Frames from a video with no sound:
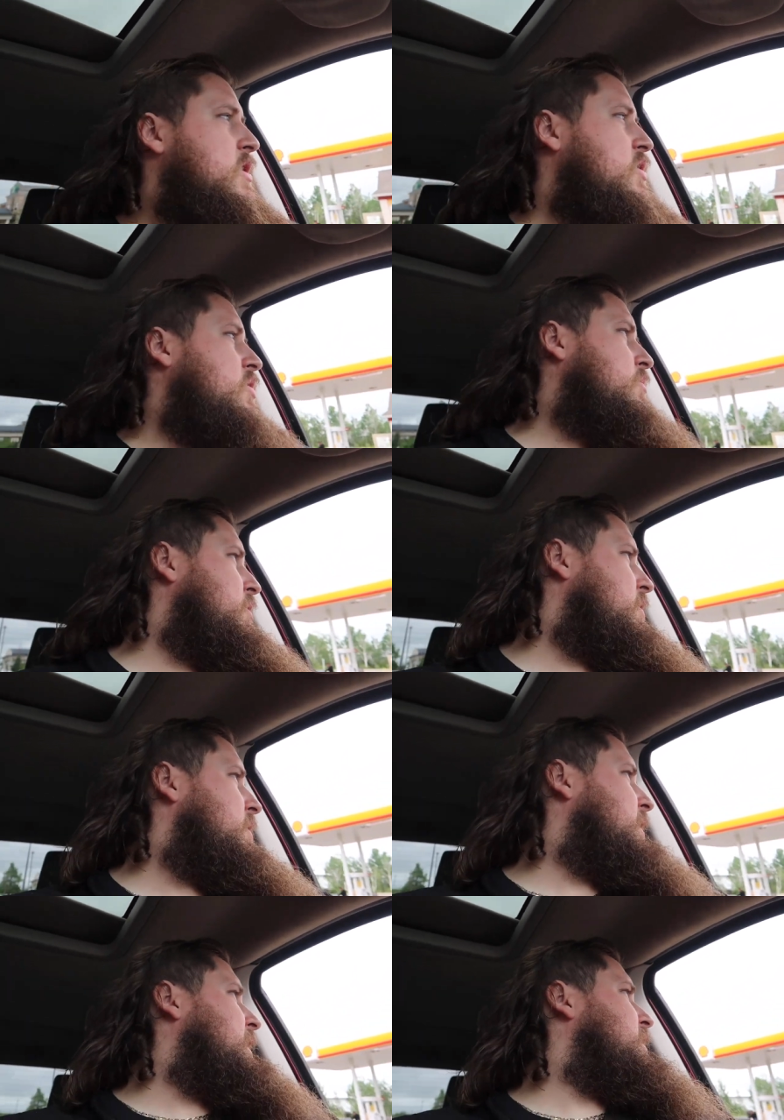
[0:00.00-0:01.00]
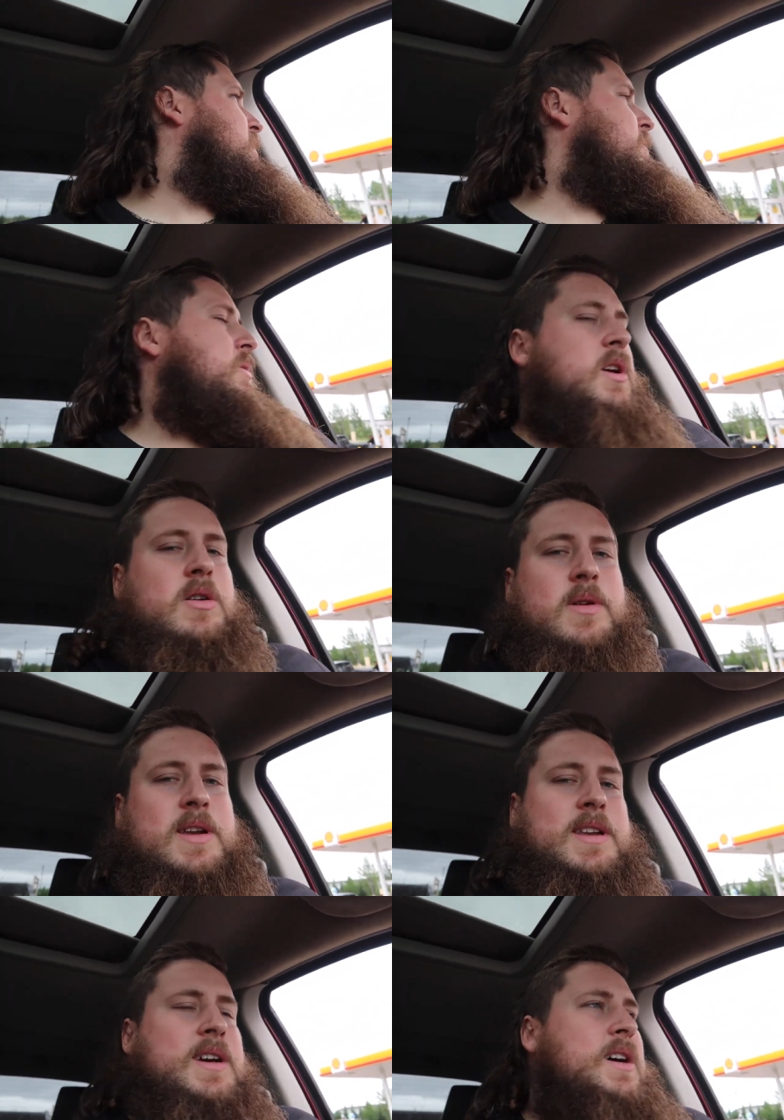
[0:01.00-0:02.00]
So I'm gonna gas up here
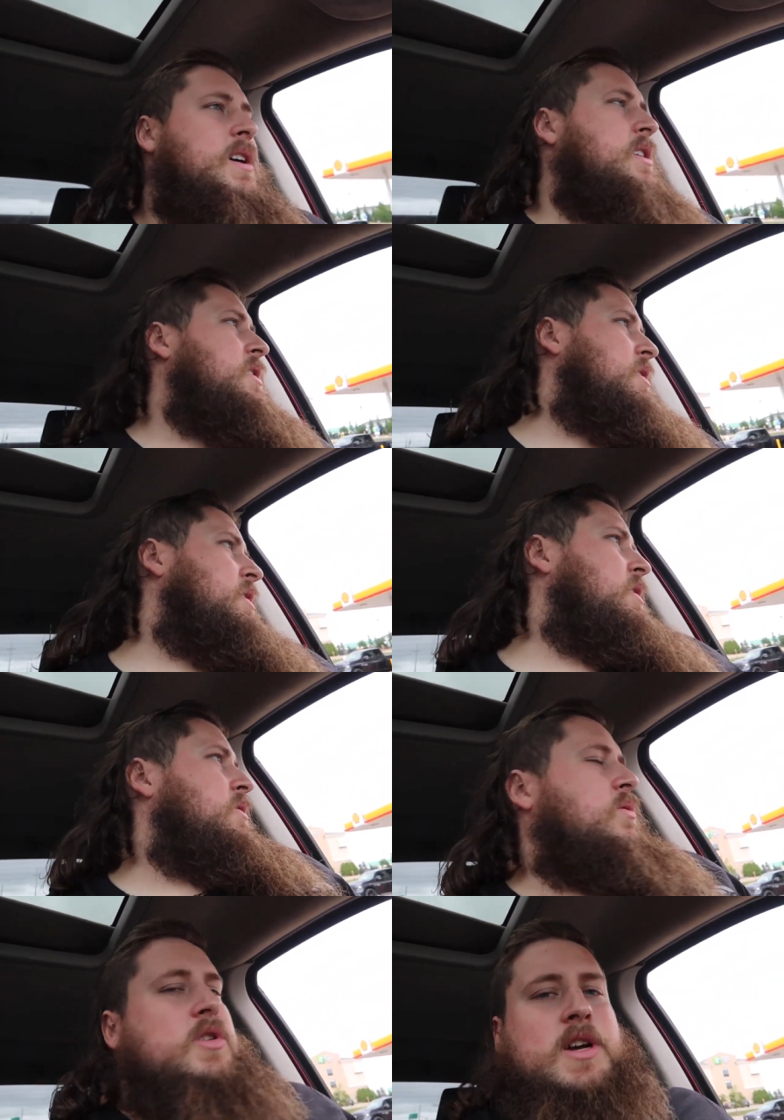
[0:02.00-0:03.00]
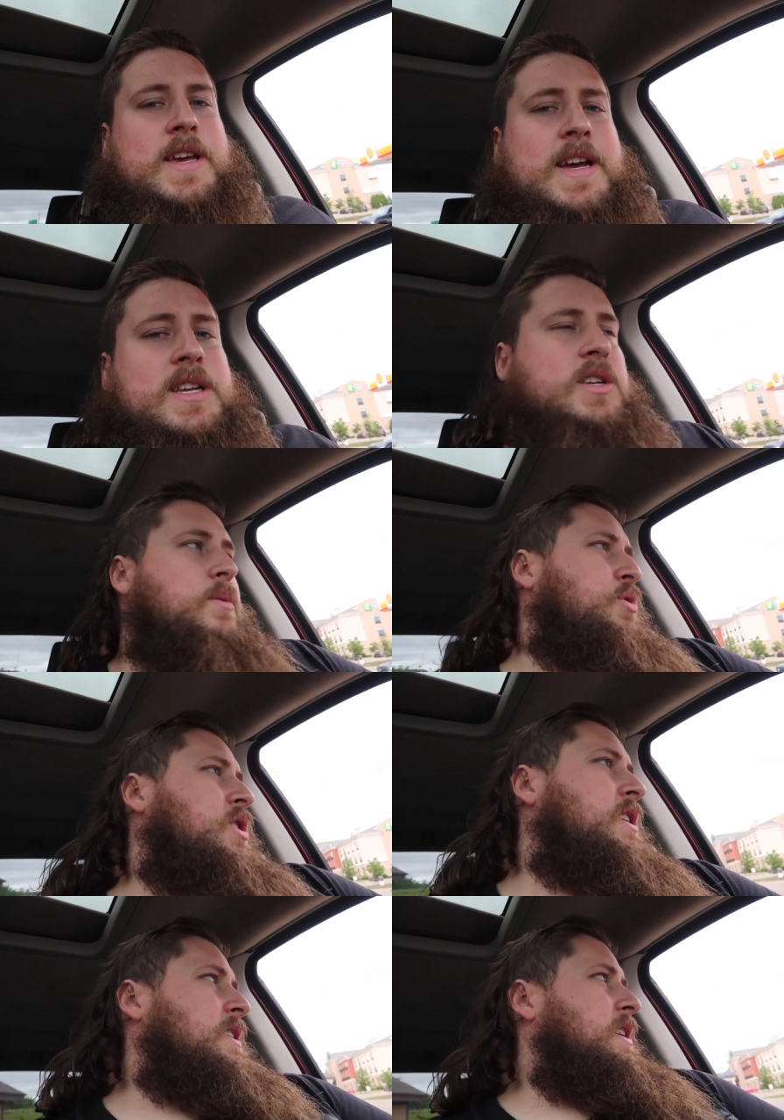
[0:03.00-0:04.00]
and well, not gas up, I'm
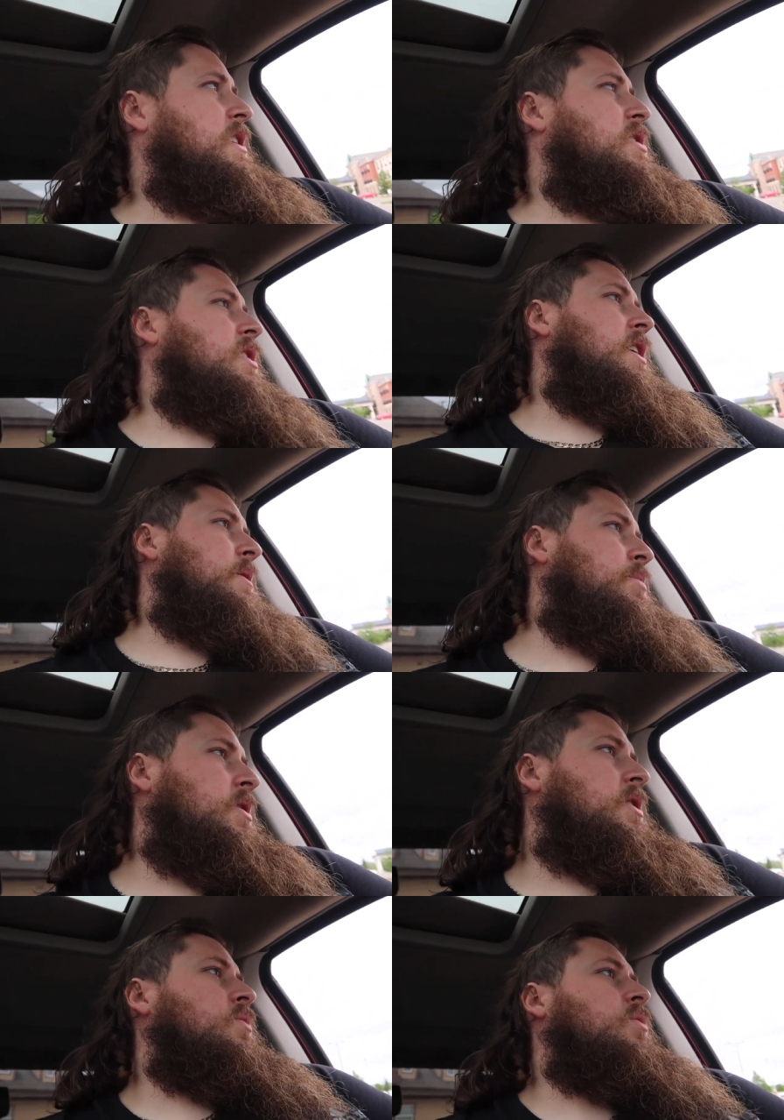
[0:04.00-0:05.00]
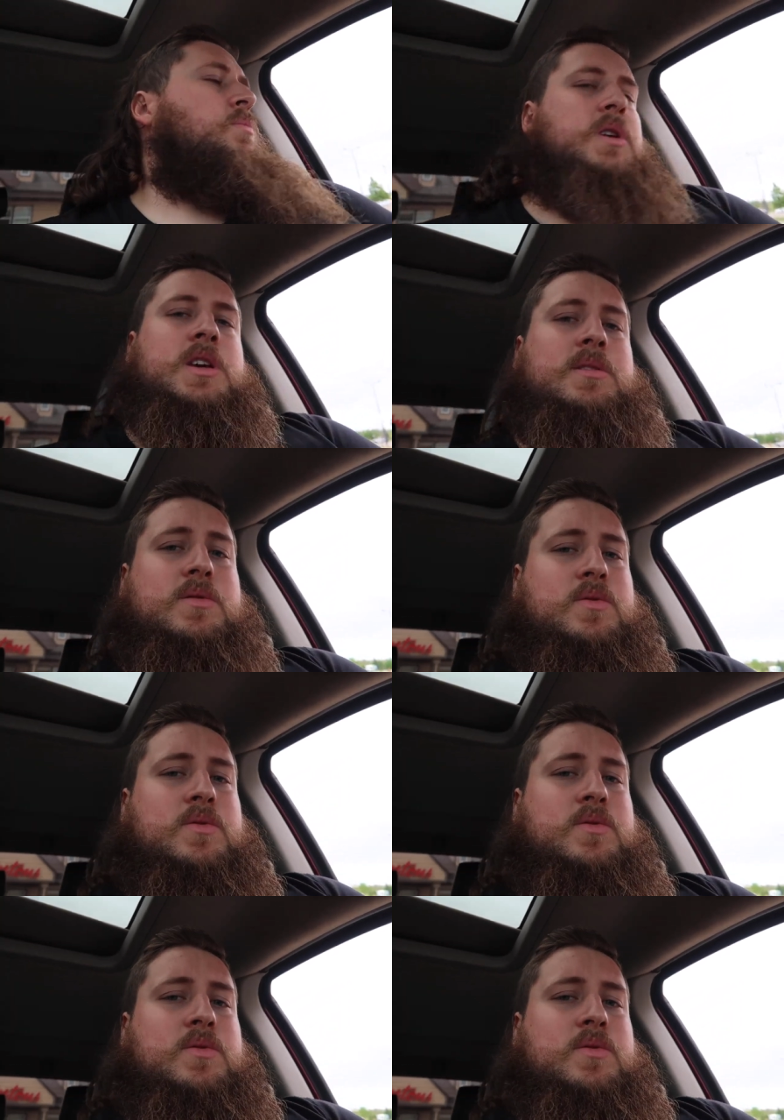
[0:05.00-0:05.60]
gonna diesel up, and then we'll be